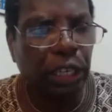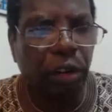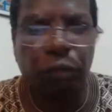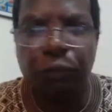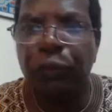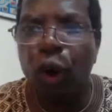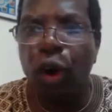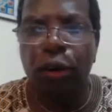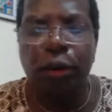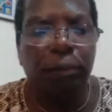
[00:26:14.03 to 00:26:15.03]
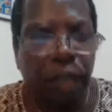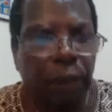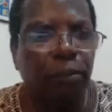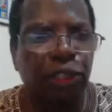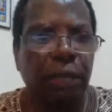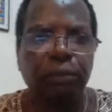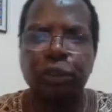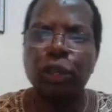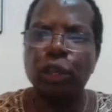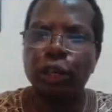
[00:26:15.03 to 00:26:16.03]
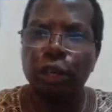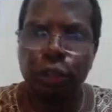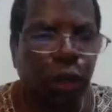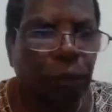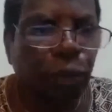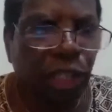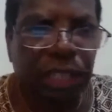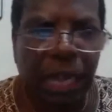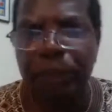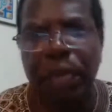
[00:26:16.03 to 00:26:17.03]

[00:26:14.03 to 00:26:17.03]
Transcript: for non-Muslims to come to Islam,